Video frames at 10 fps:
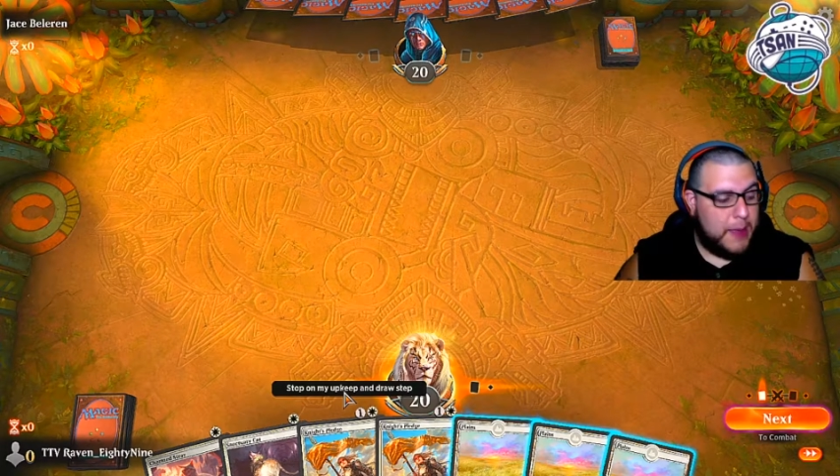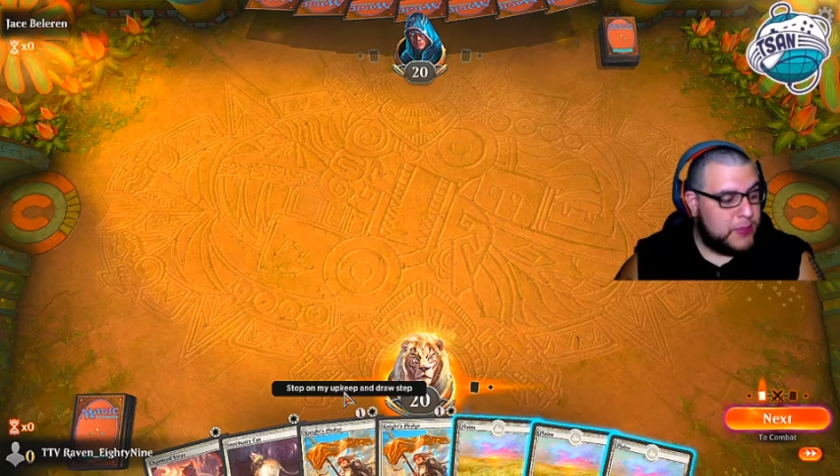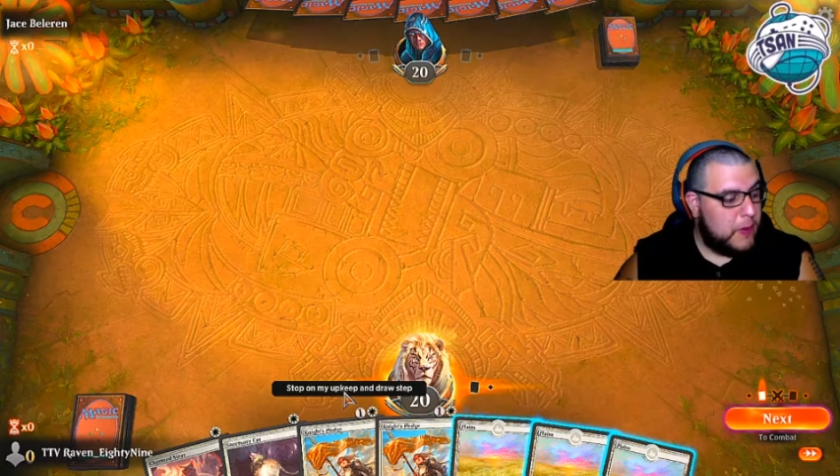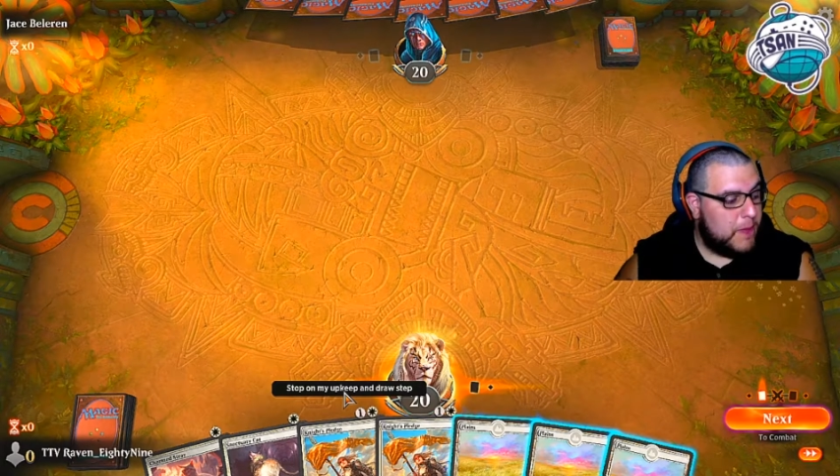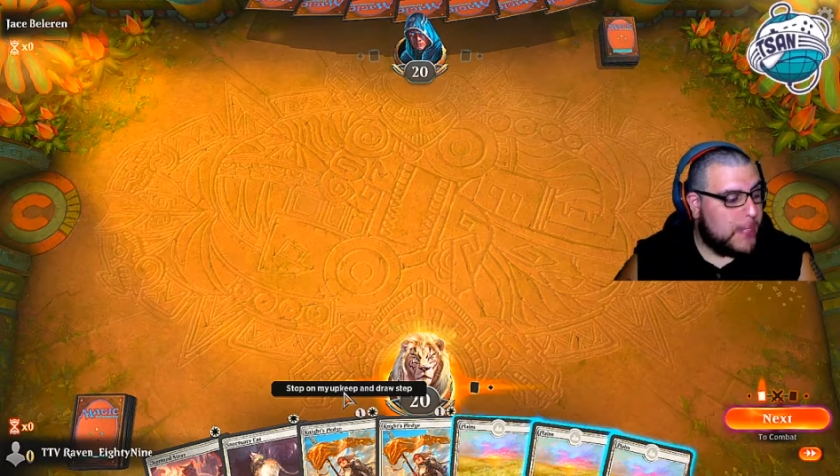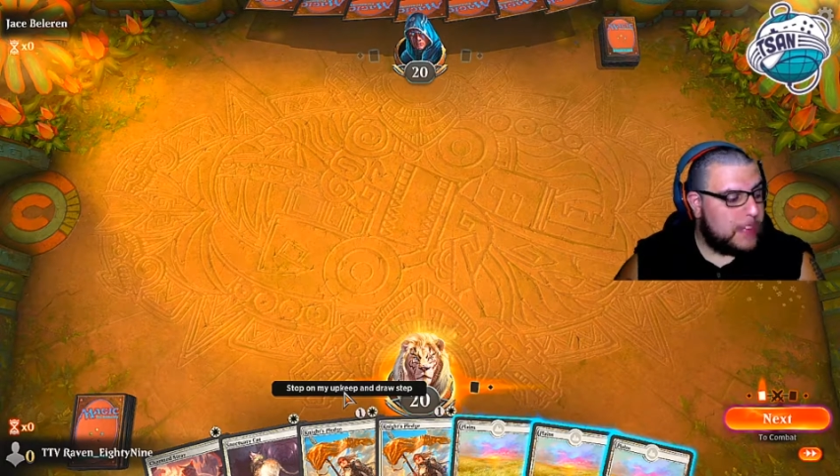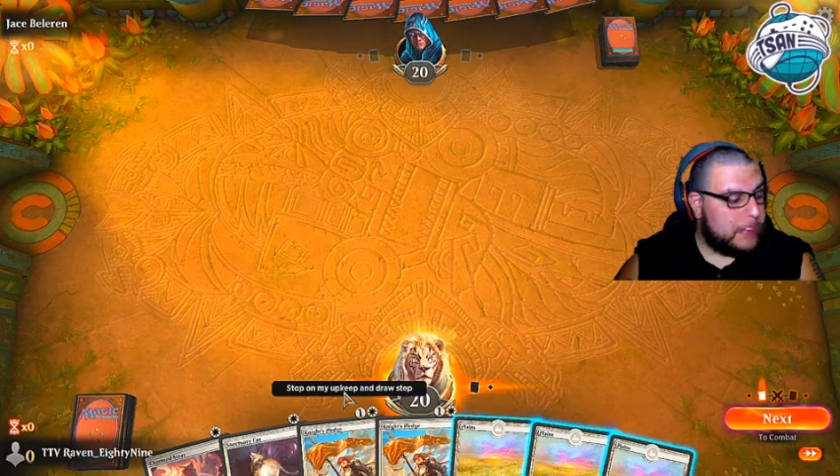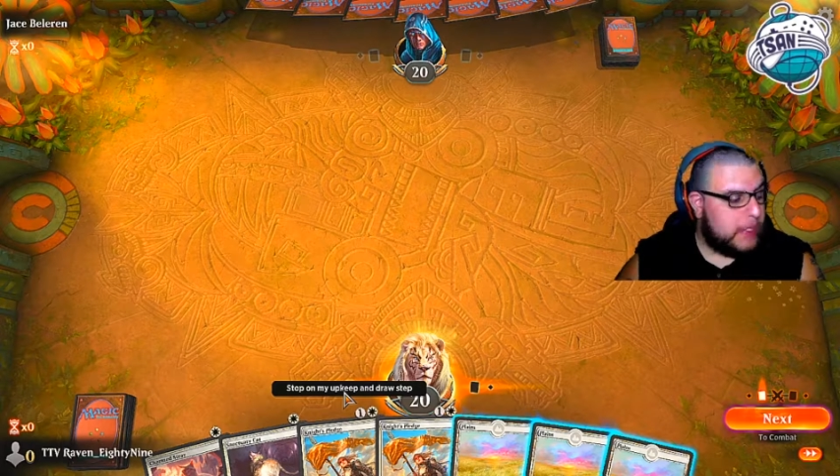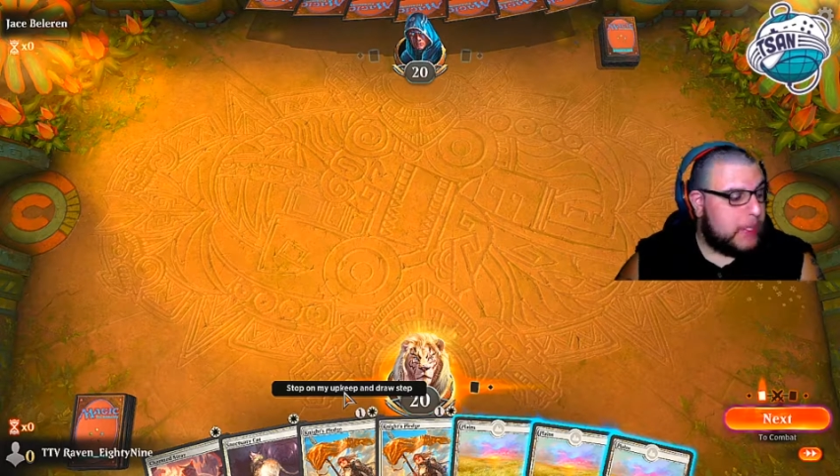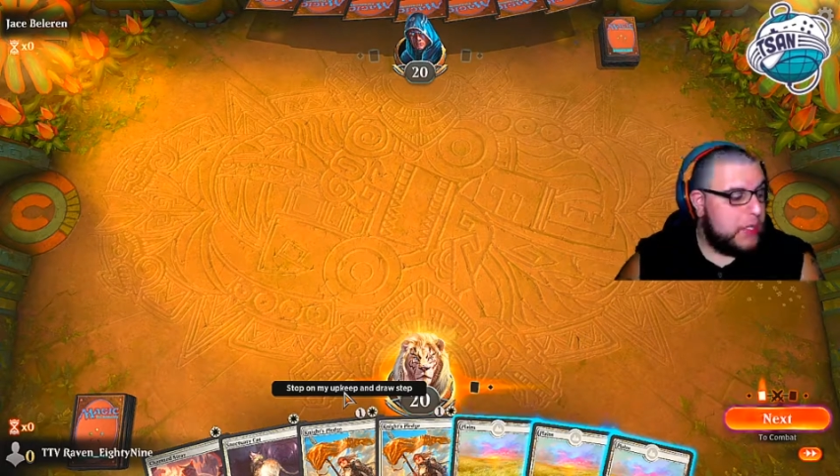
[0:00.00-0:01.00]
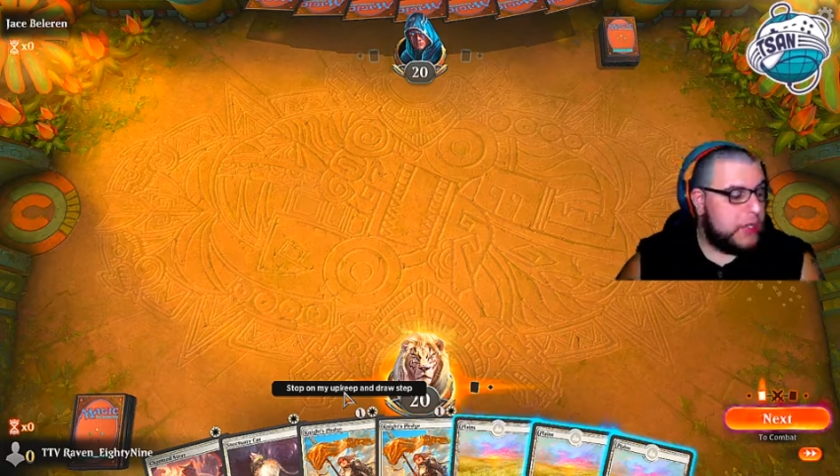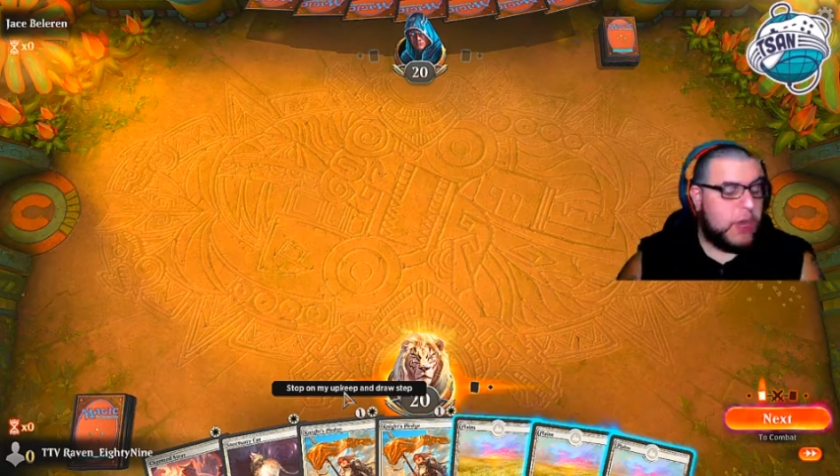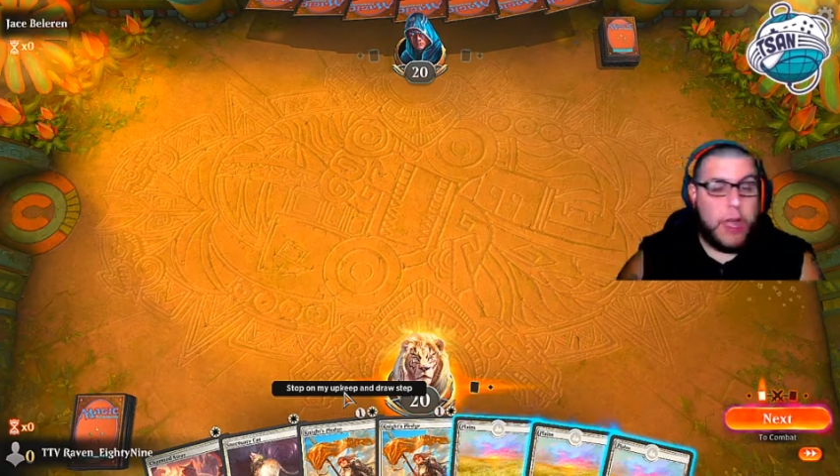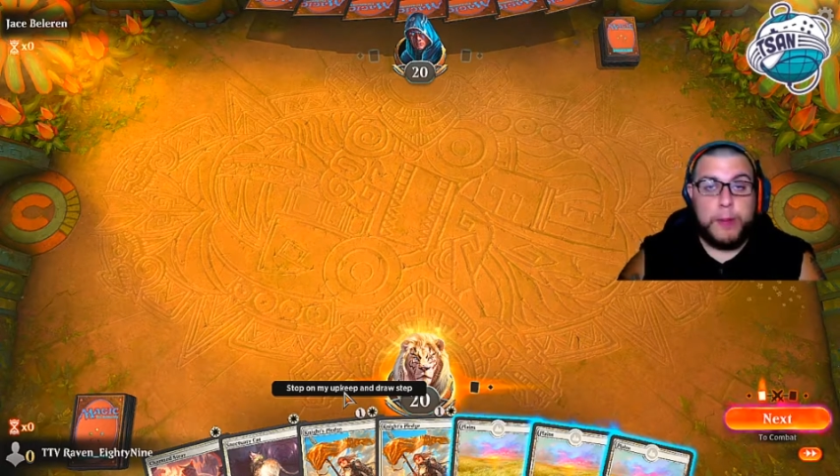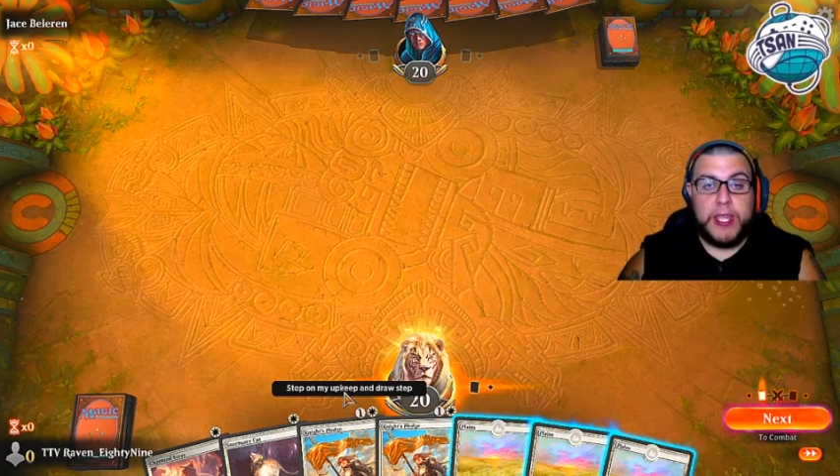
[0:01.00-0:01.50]
So basically your
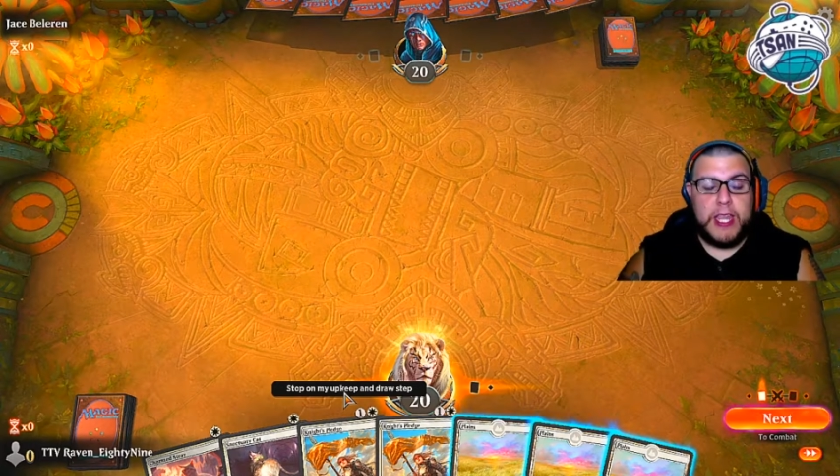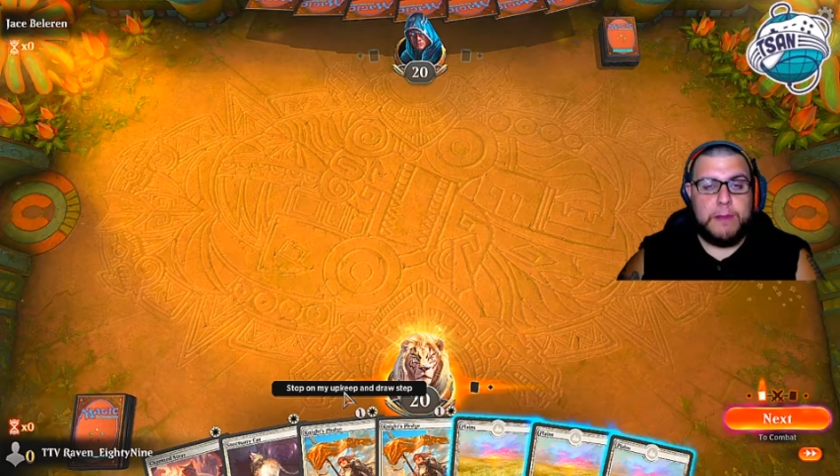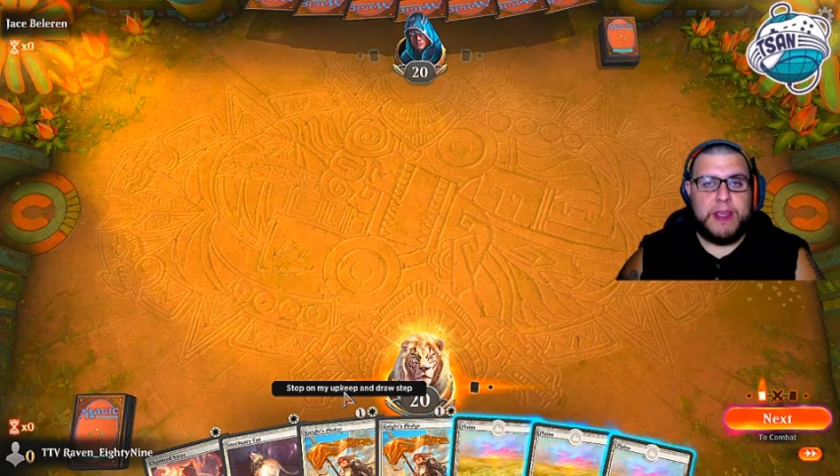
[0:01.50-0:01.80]
upkeep